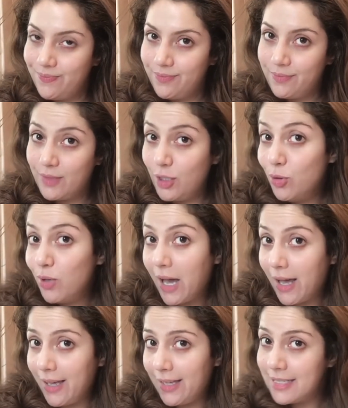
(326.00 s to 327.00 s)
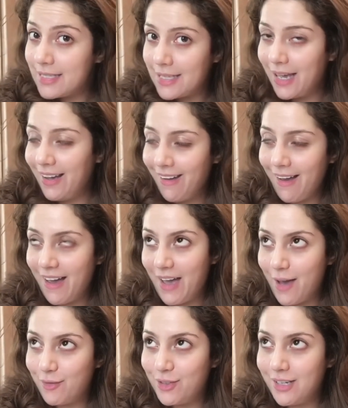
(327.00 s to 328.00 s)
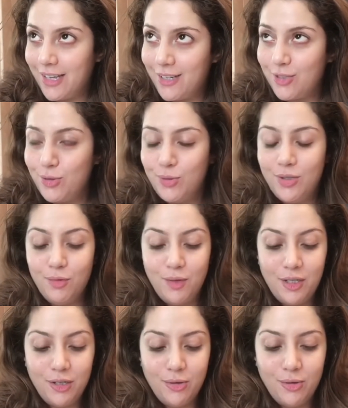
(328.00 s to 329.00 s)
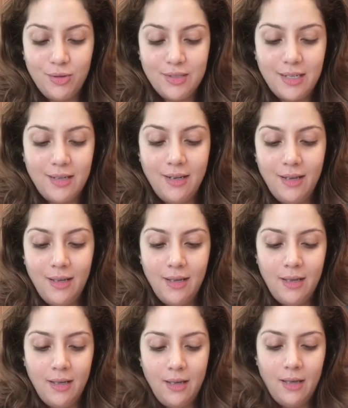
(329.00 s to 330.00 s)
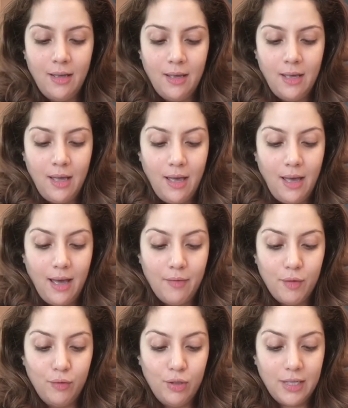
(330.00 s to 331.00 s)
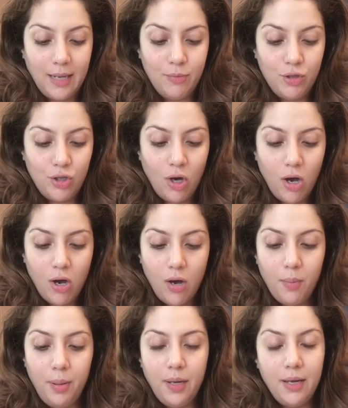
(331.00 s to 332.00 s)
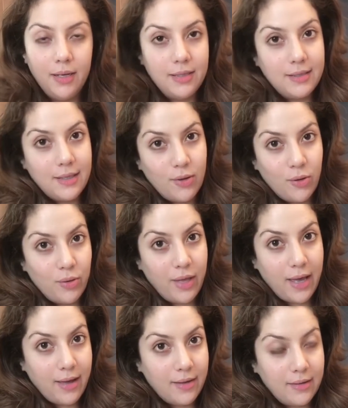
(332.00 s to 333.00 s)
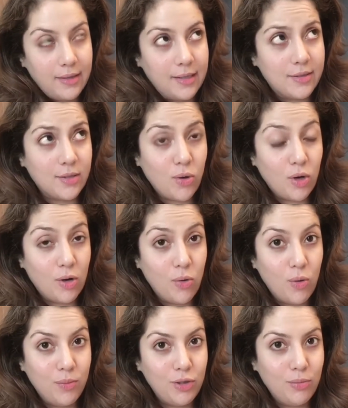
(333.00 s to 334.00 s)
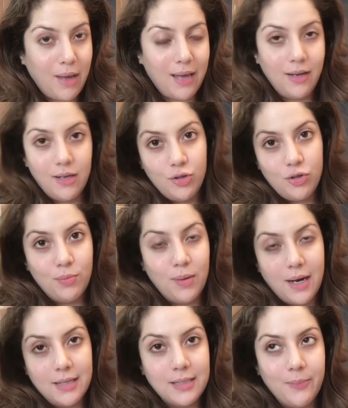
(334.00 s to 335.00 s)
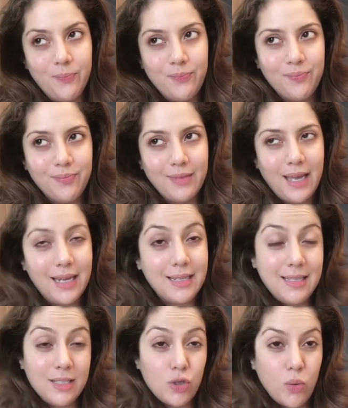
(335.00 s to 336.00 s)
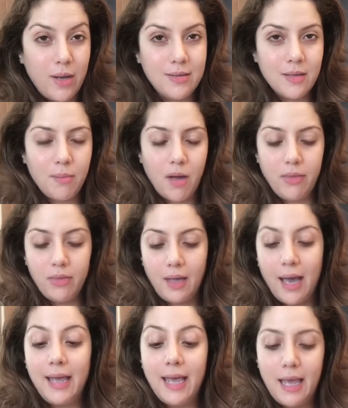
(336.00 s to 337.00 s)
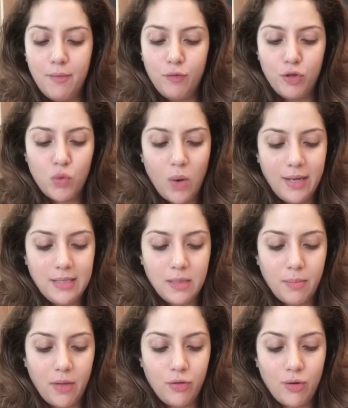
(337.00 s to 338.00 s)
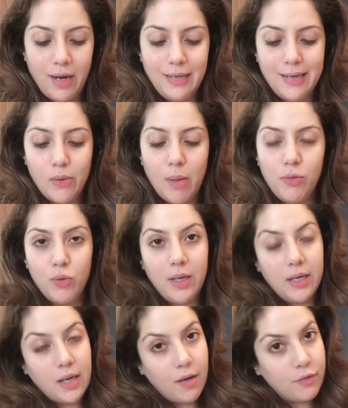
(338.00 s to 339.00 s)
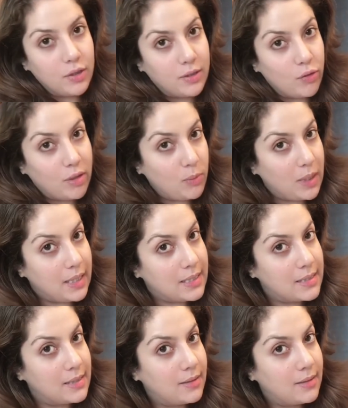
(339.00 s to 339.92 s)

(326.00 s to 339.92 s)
you guys, I have to like shoot the videos and I have a full-time job. So yeah, there's a home to manage, but at least twice a month. I aim for twice a month. Right now I'm doing it after 3 weeks.